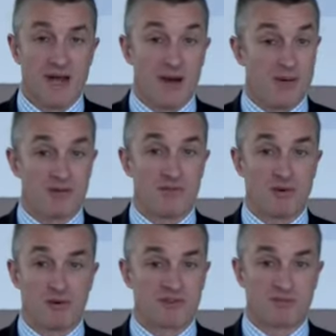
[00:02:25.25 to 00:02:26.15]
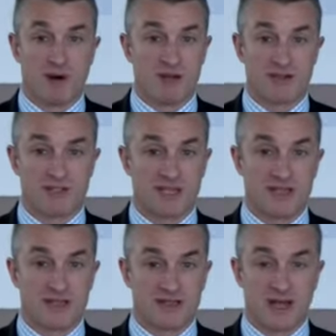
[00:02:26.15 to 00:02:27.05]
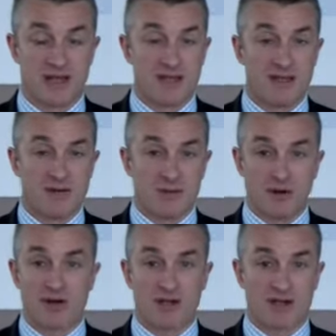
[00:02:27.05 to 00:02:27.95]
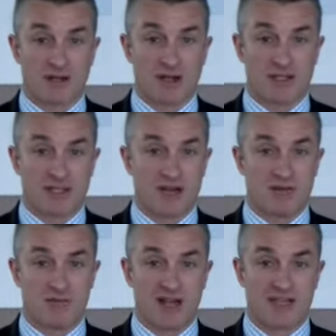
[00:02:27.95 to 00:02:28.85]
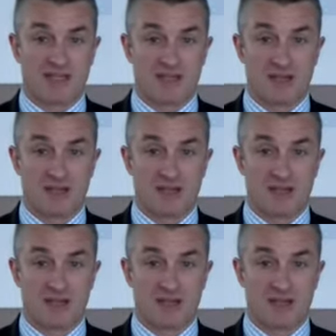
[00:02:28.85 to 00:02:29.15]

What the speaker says: However, the board of Spotless said that they were not going to negotiate with Blackstone.